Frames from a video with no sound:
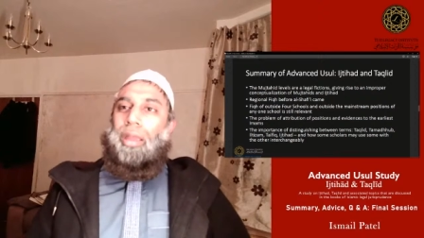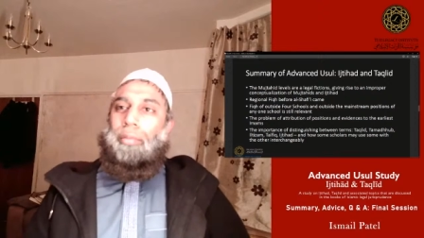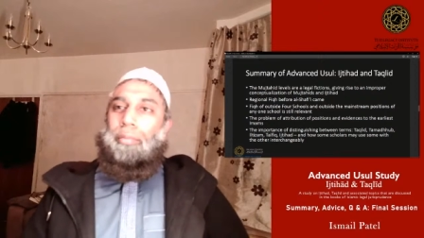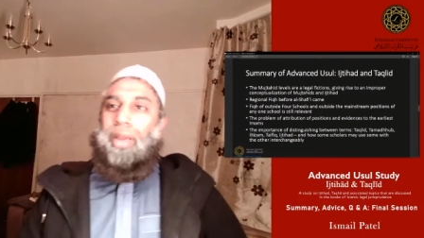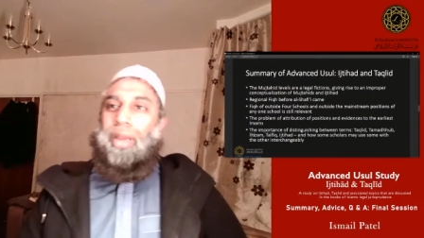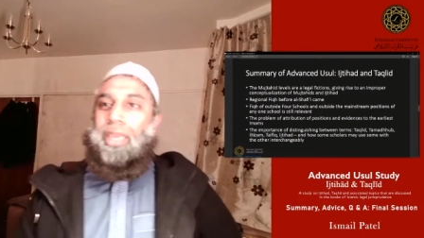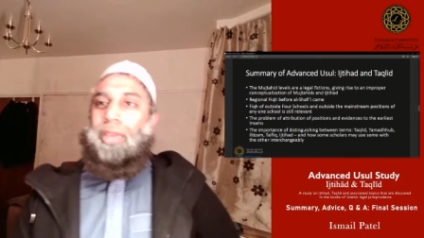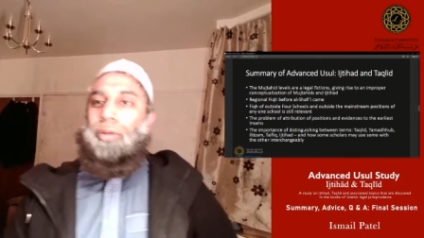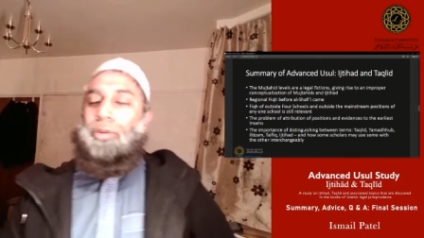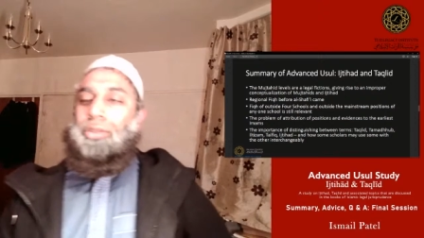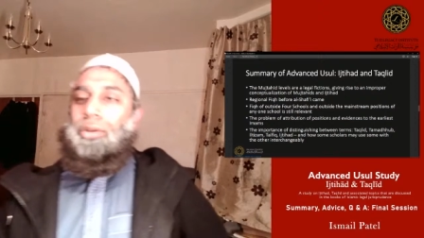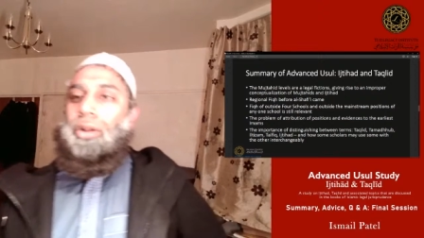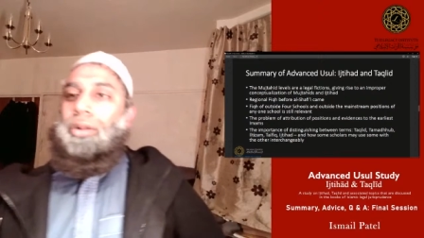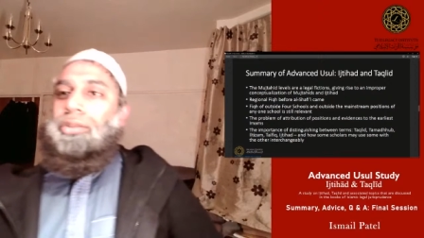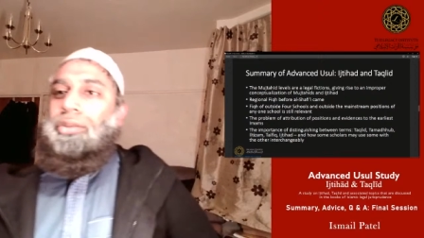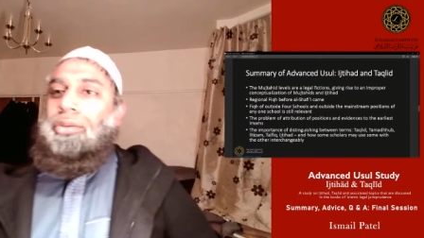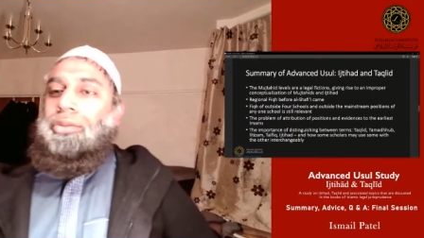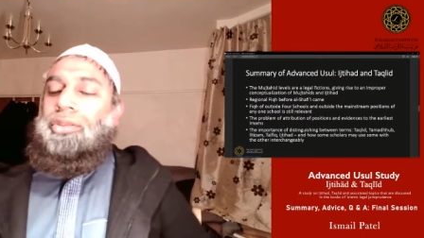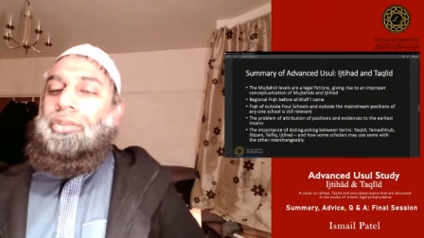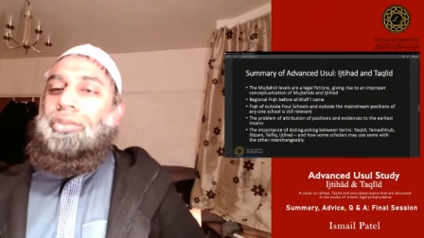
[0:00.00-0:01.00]
But he was
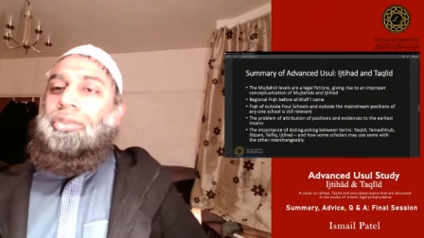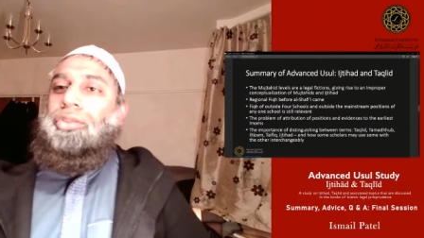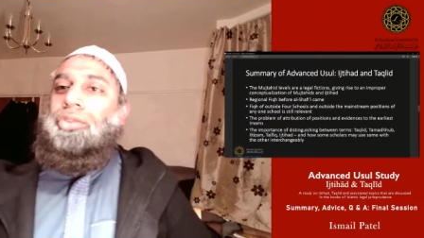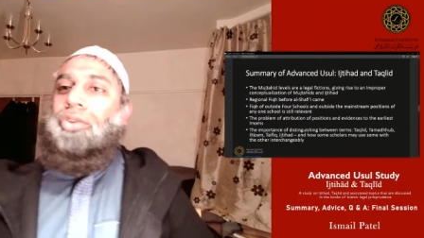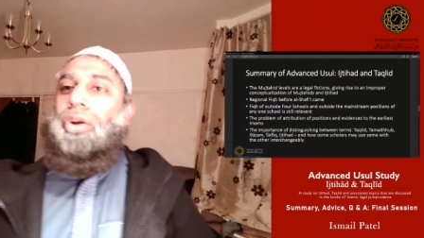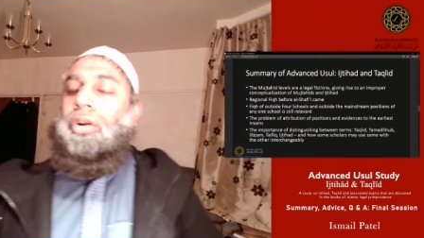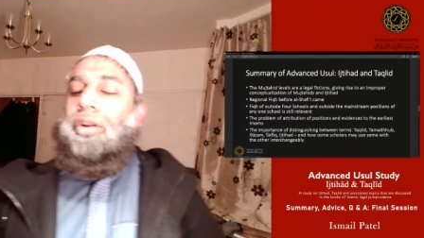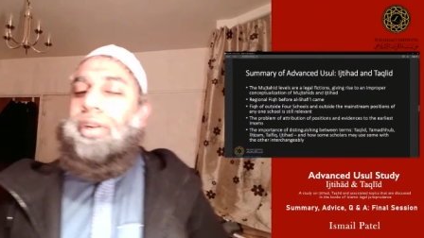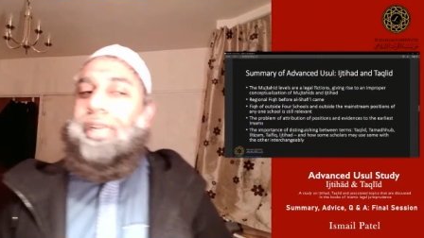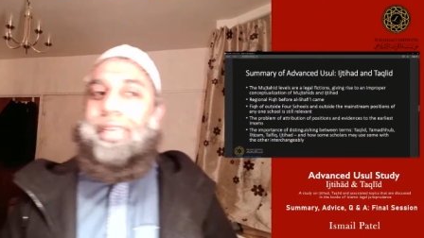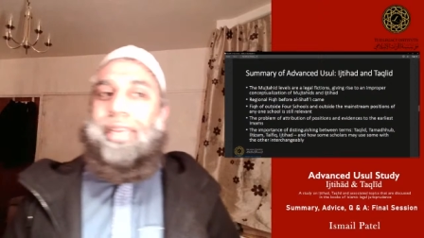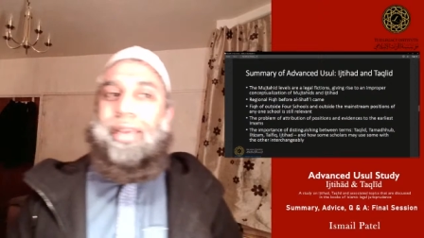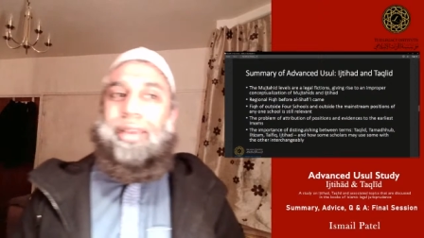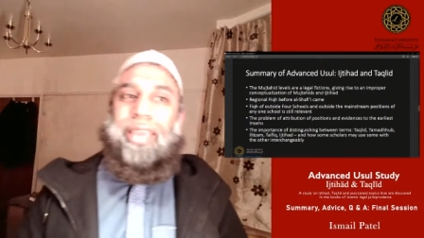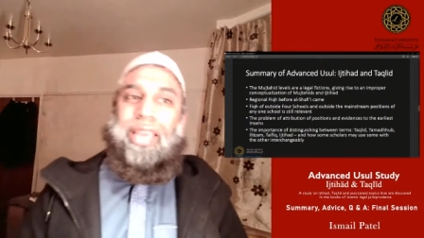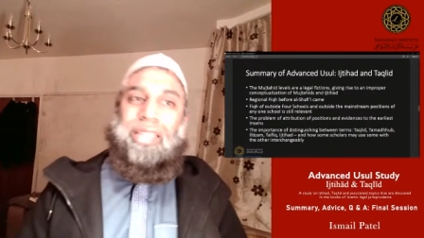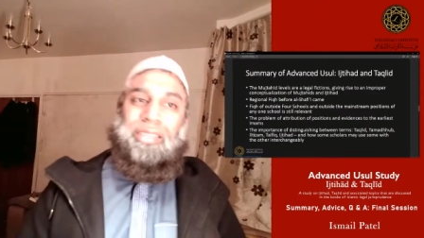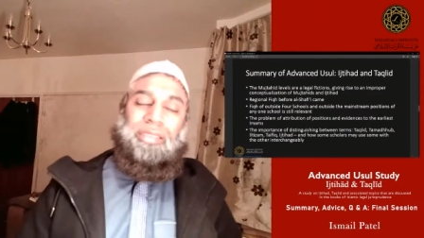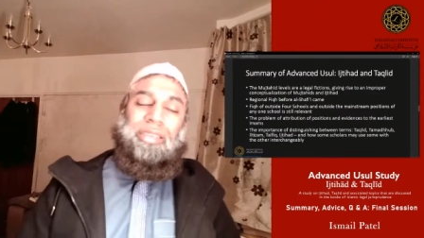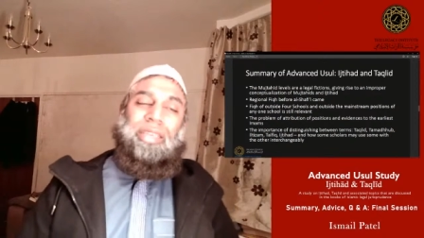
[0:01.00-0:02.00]
also strongly
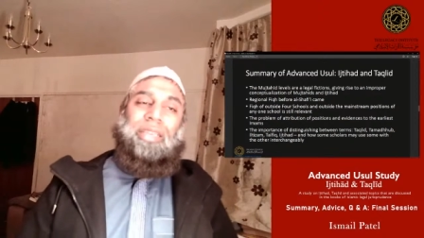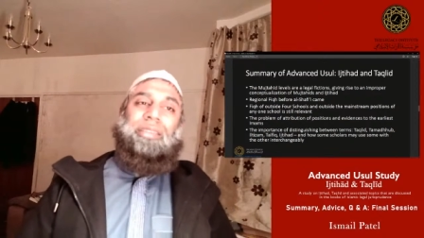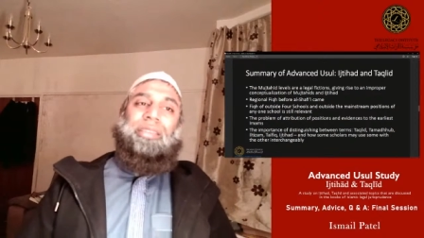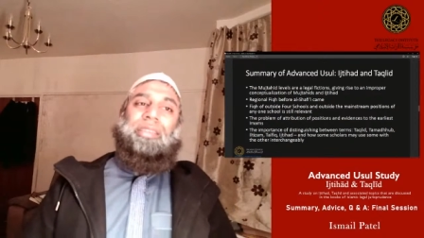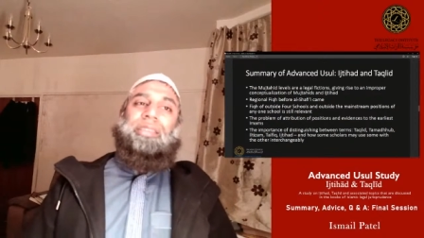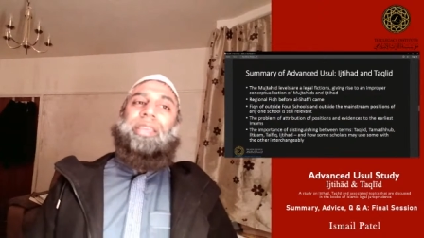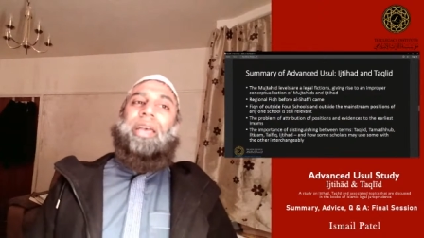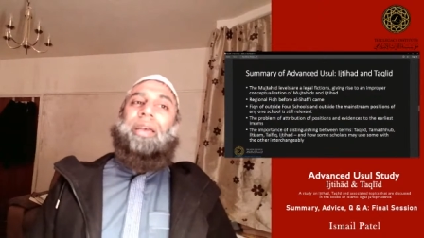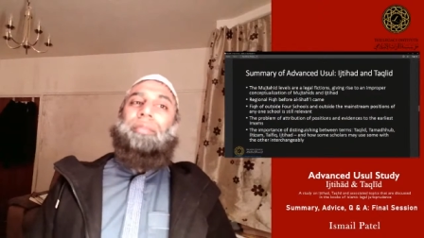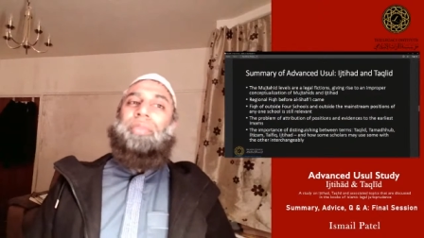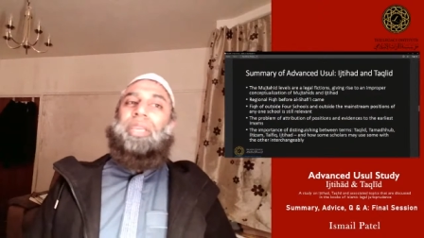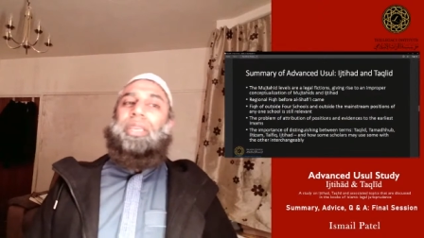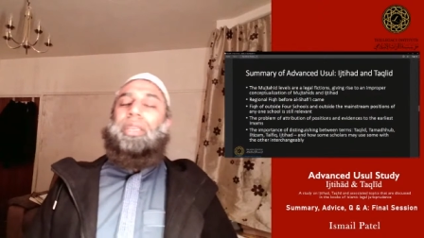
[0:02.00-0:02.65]
against iltizam,